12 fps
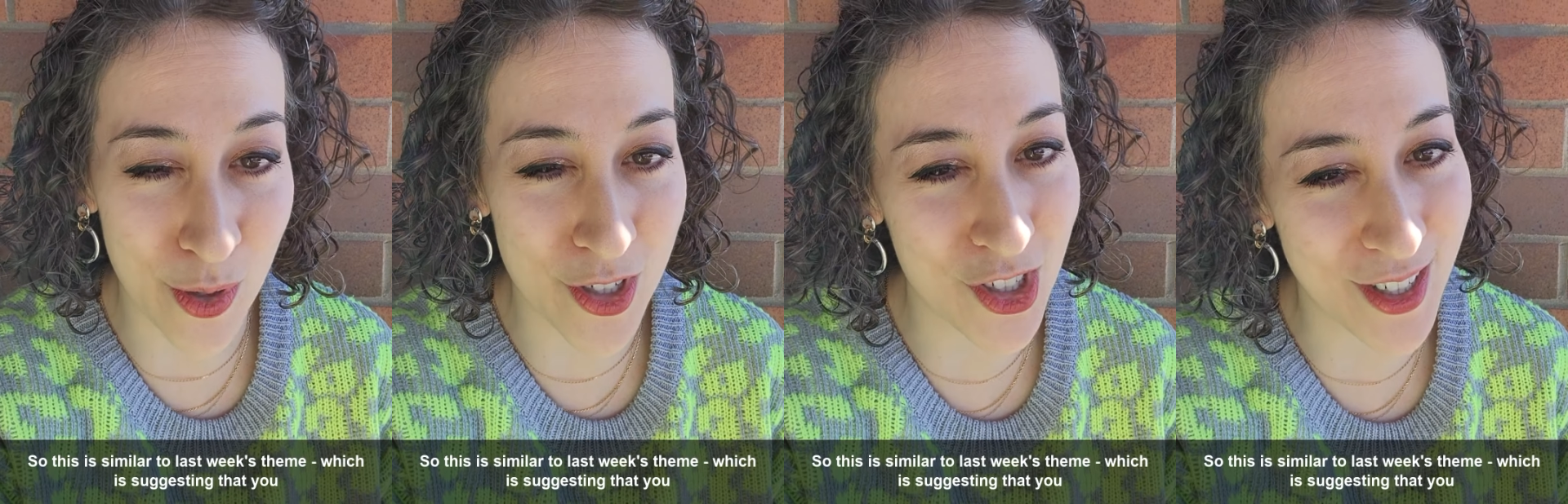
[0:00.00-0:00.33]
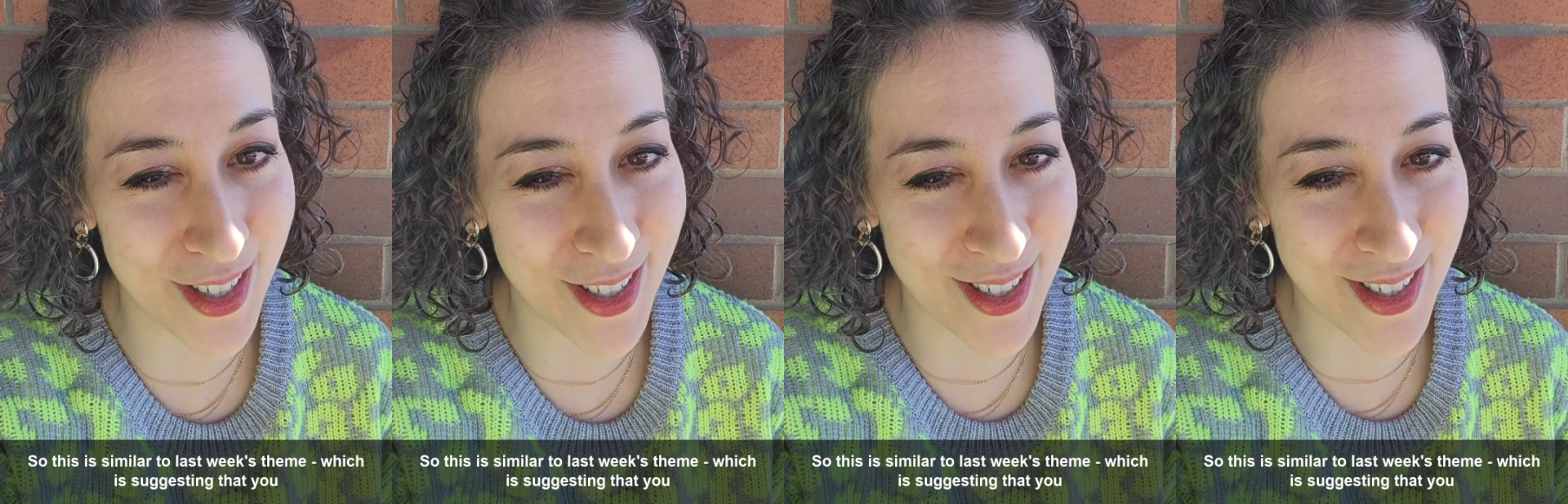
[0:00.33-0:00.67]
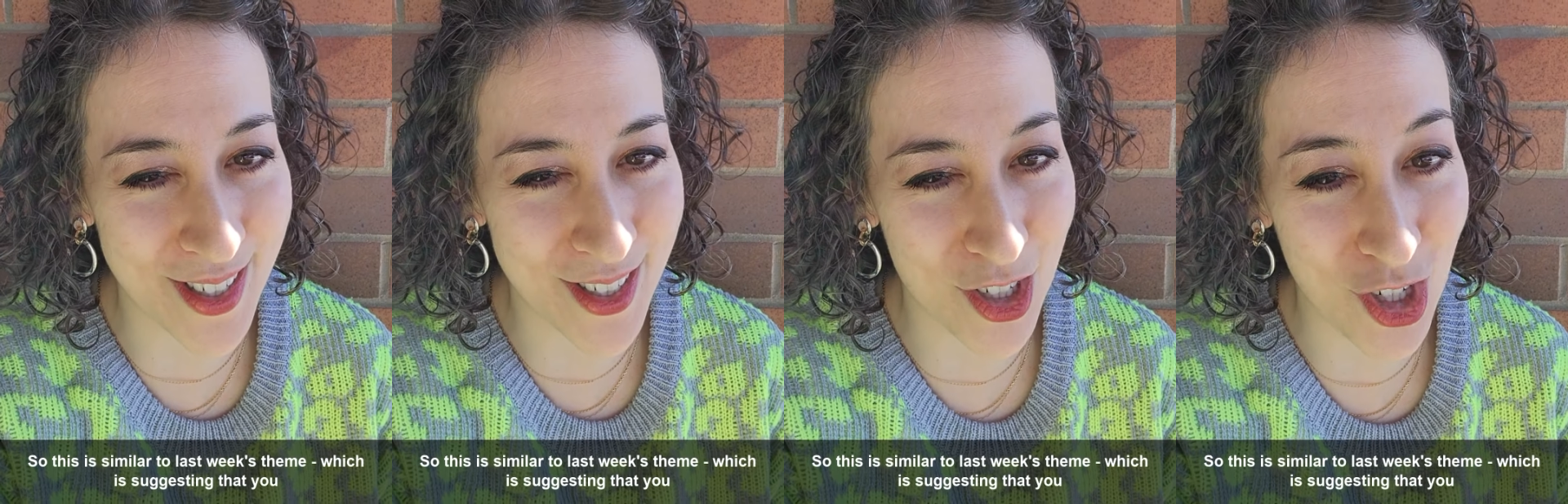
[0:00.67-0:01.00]
which
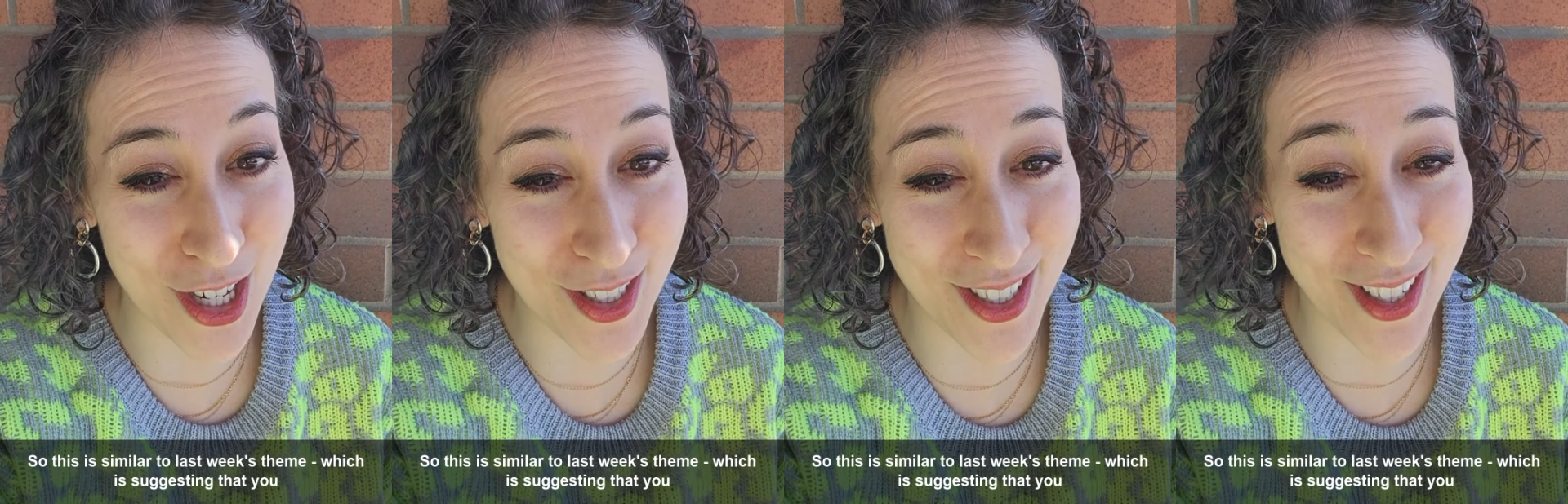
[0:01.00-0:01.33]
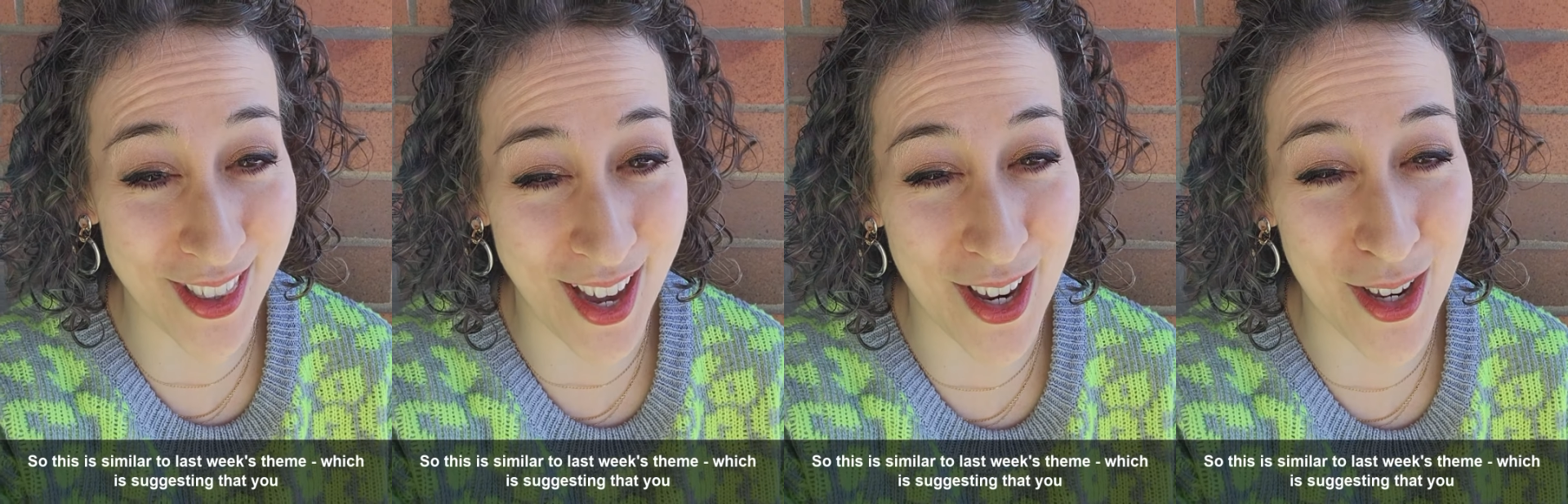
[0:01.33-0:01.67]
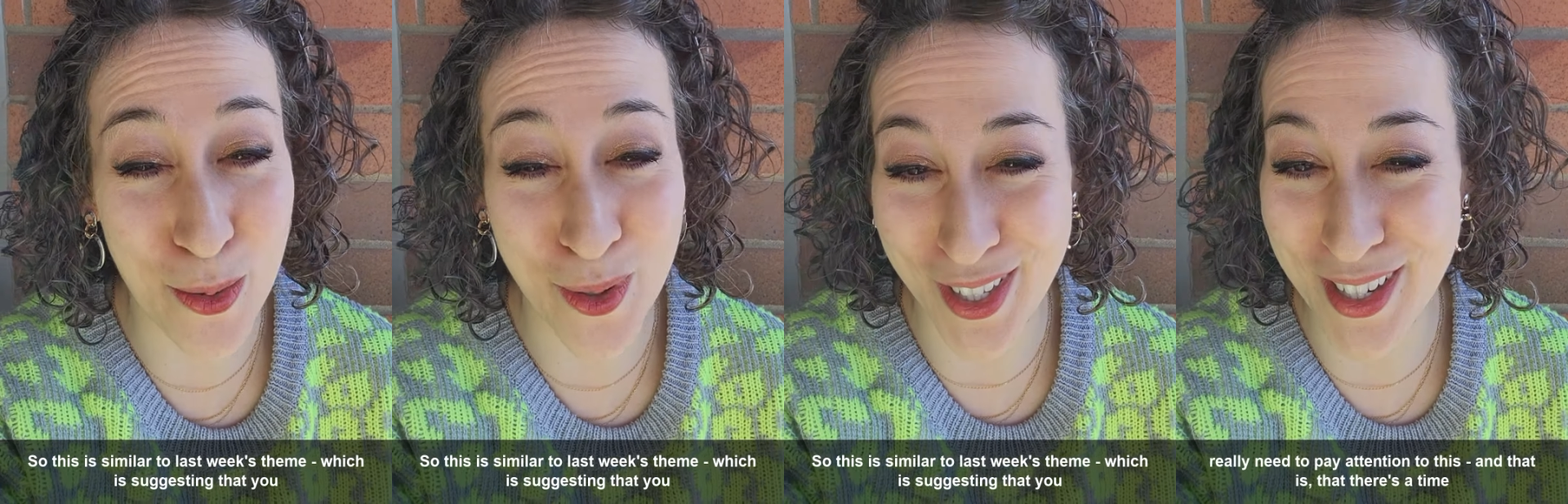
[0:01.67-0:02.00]
is suggesting that
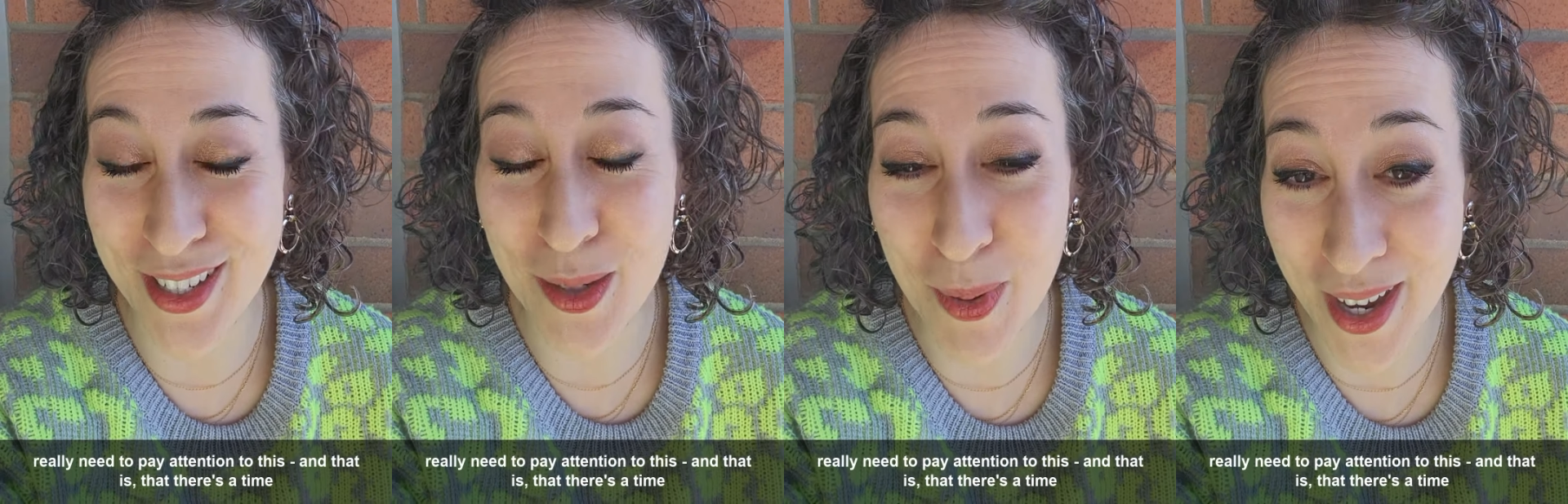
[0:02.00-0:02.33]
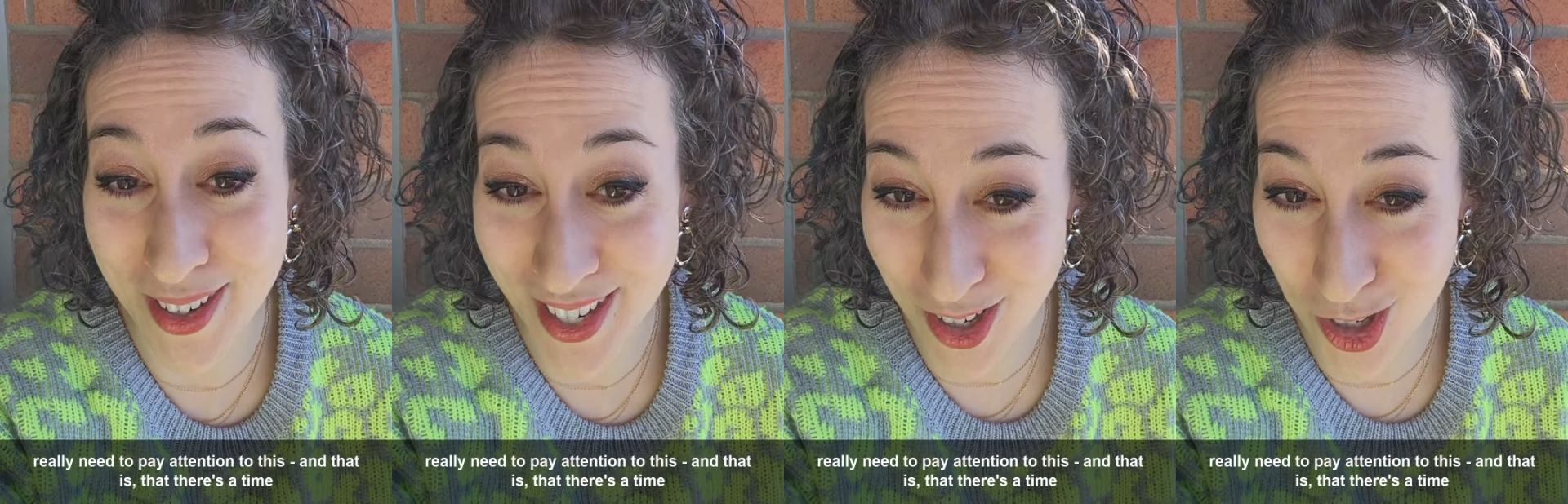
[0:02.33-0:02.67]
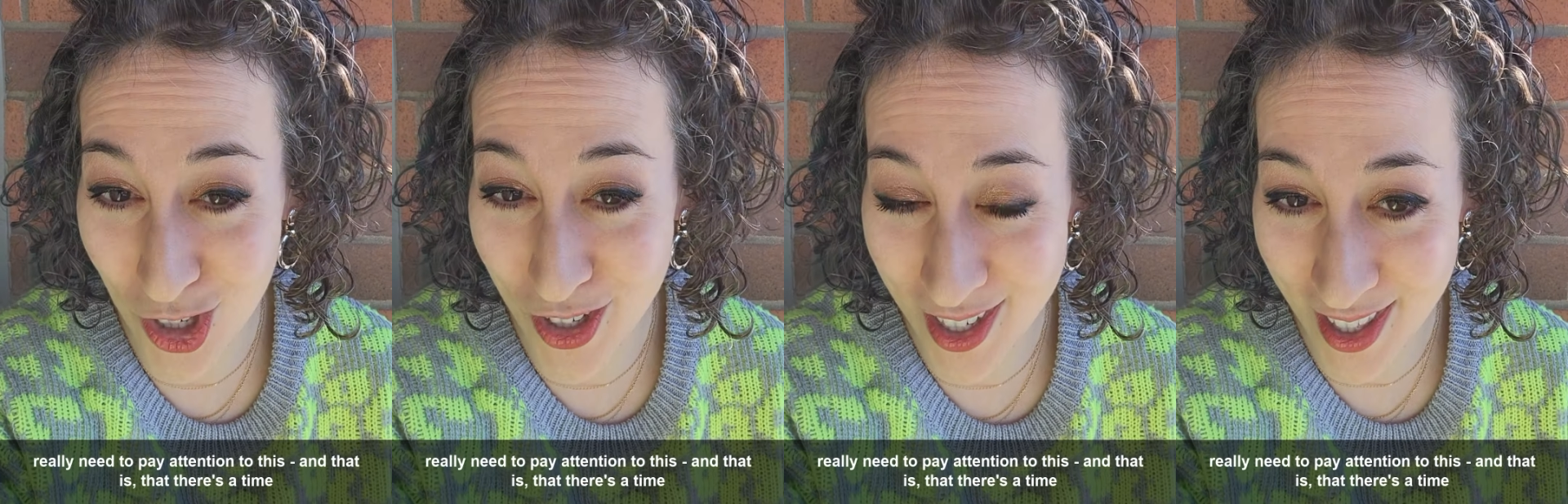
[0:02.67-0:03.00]
you really need to pay attention